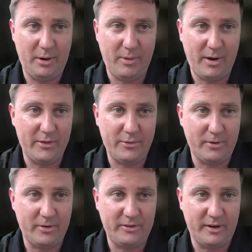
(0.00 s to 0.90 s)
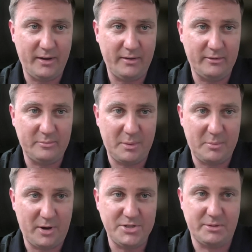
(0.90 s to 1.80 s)
My regulatory scientist and my
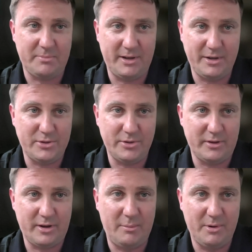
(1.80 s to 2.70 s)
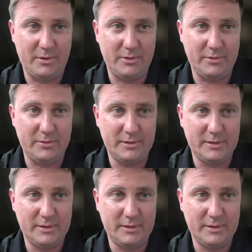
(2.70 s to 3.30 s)
project manager are the common glue.